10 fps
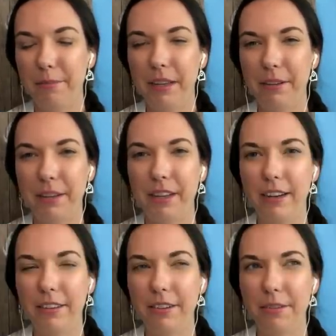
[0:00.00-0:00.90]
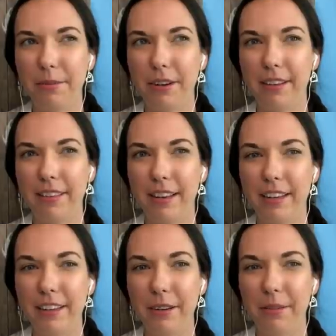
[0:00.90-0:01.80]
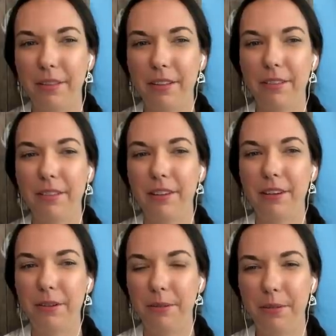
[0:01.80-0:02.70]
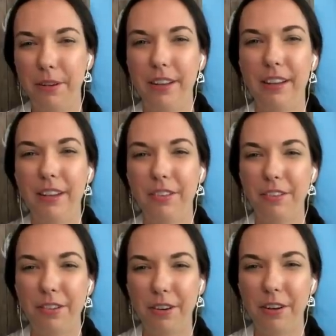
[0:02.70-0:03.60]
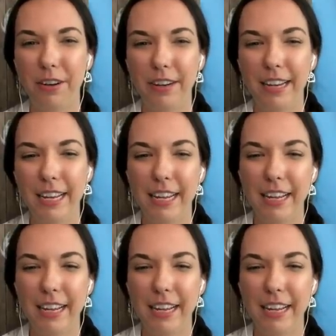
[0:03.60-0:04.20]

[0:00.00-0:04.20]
male characters where it's like you know the the cold stern